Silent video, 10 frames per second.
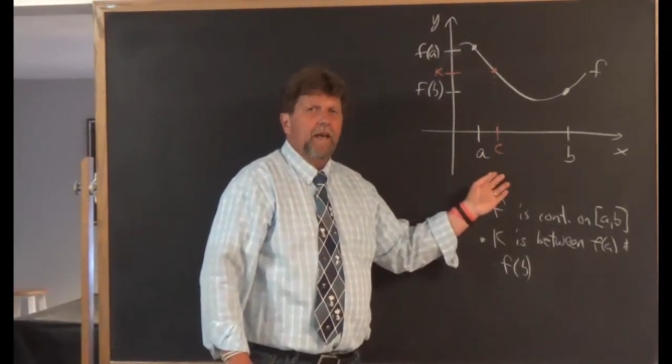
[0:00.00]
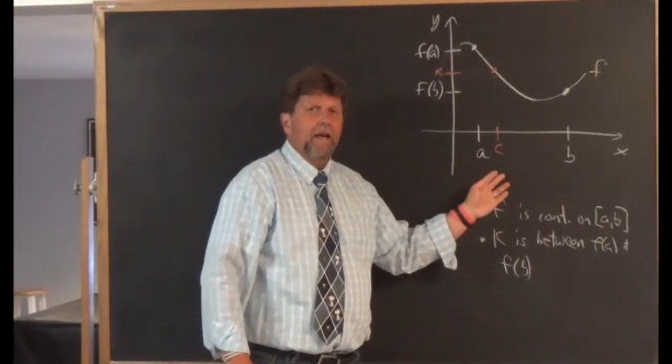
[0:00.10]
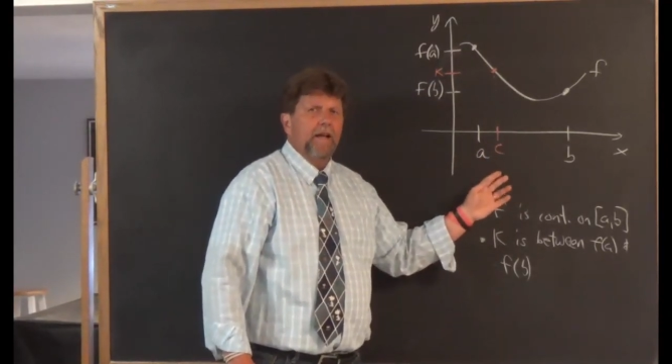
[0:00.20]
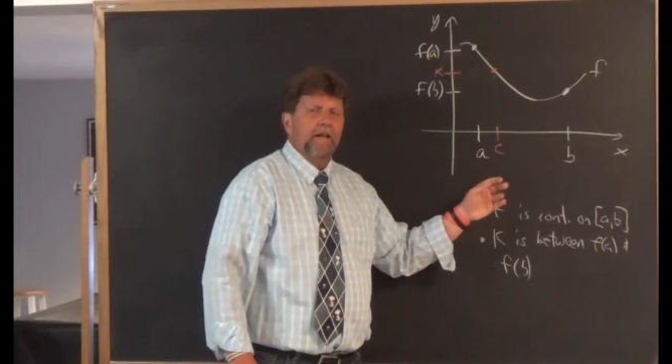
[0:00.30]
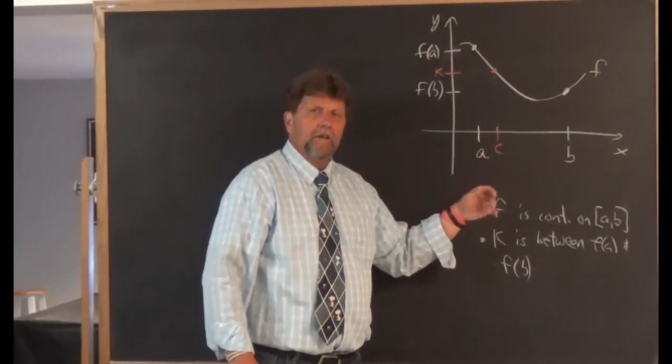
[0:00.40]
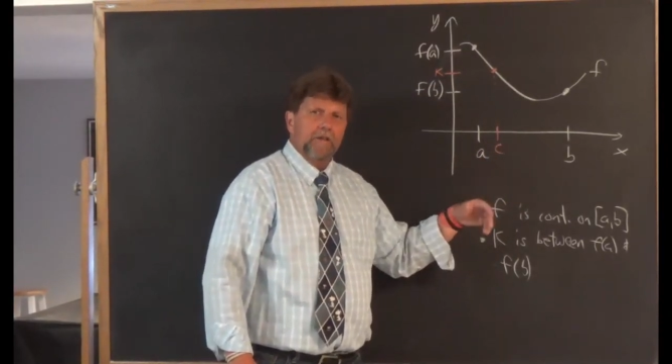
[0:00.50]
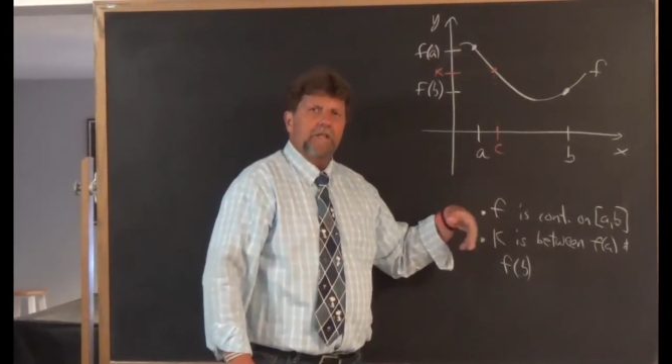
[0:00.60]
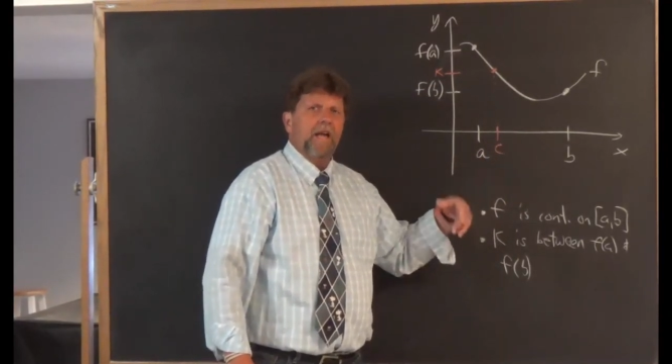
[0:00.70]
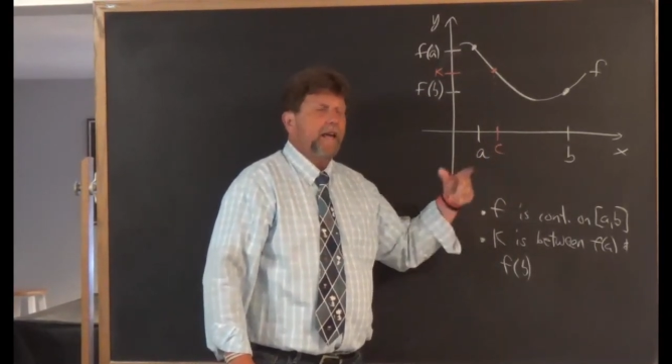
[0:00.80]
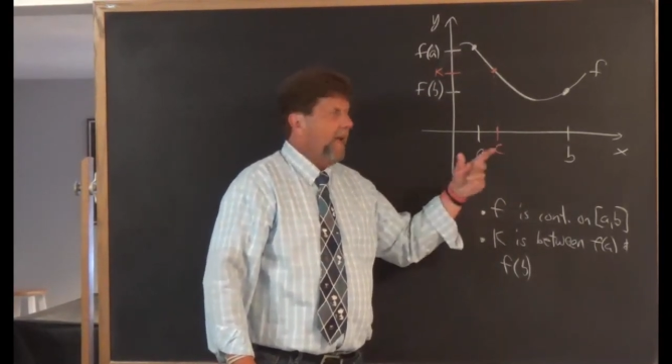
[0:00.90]
and it looks
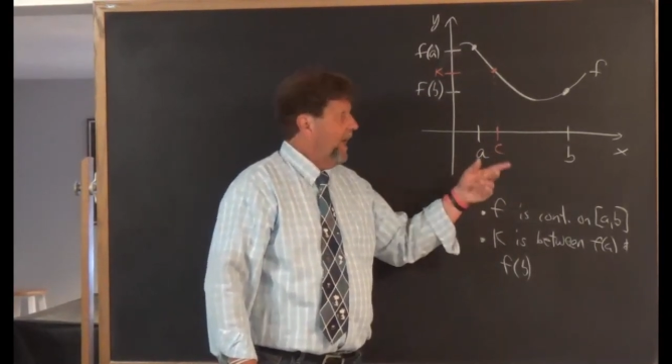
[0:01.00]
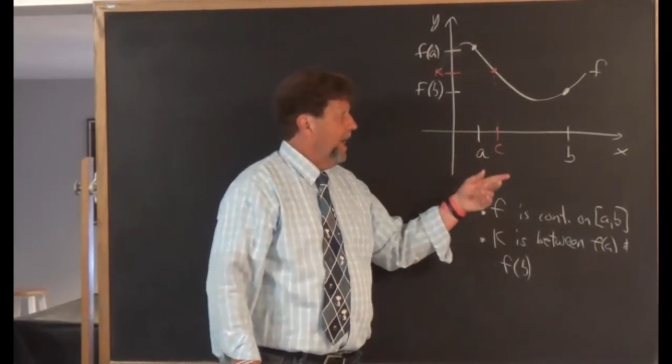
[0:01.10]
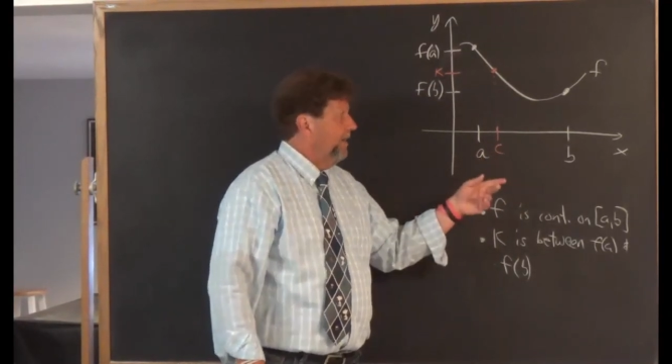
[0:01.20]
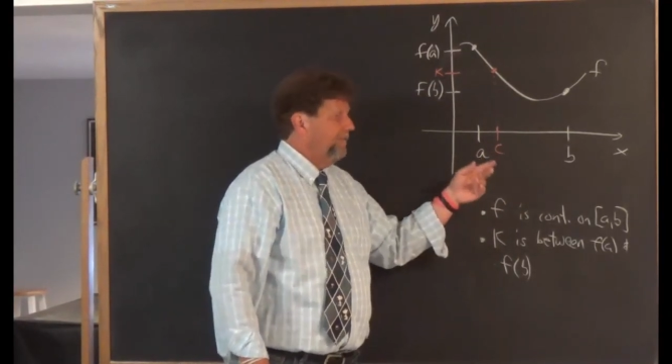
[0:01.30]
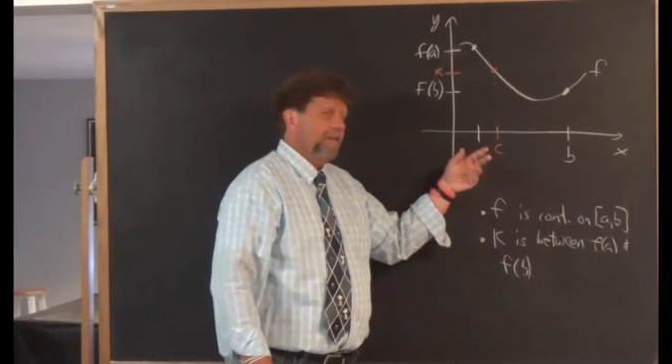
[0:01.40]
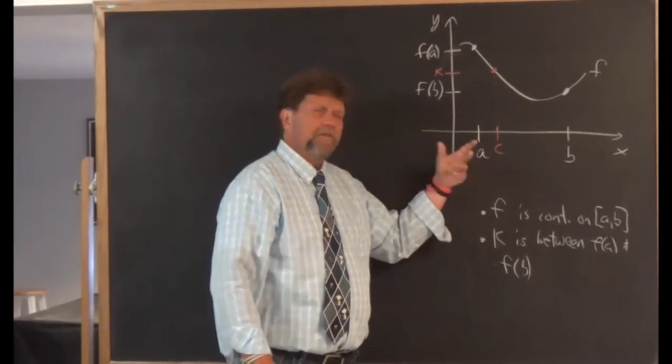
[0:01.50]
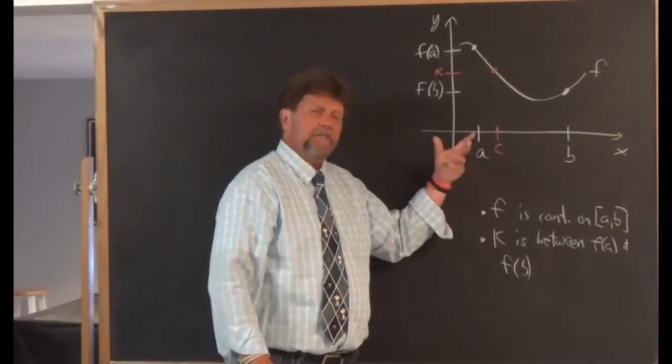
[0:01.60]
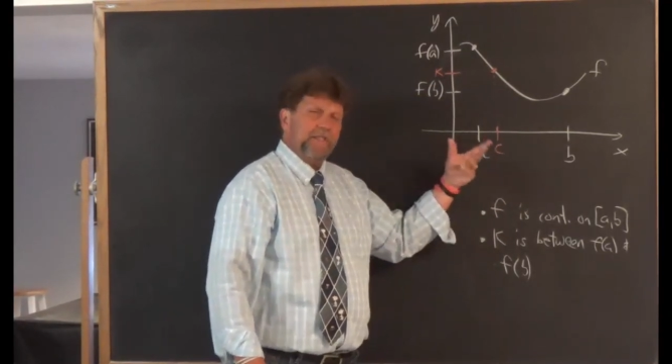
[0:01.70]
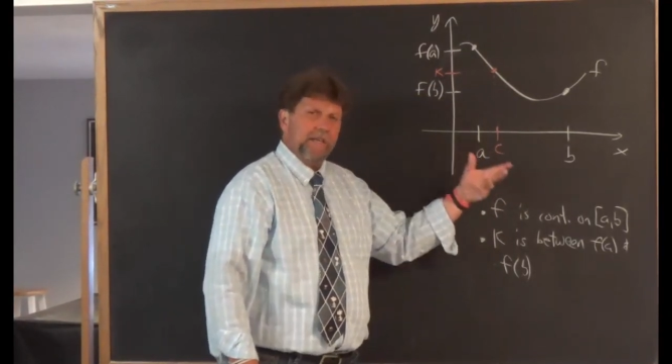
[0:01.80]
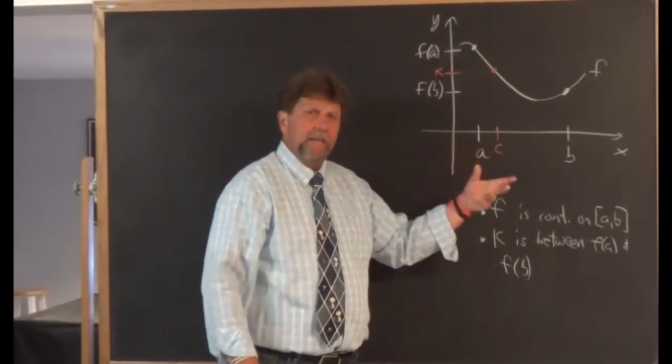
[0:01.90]
like f of
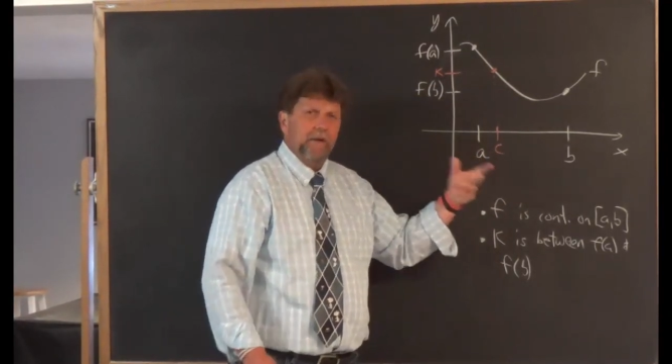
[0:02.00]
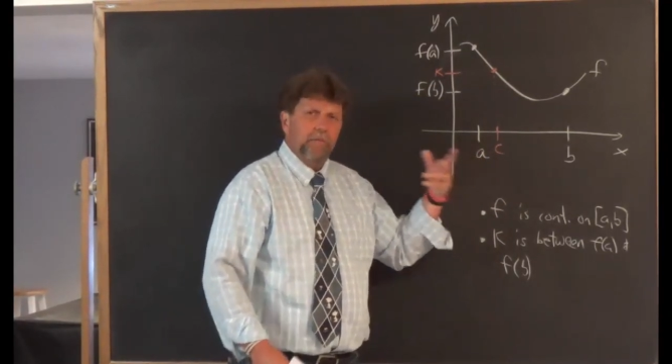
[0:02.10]
C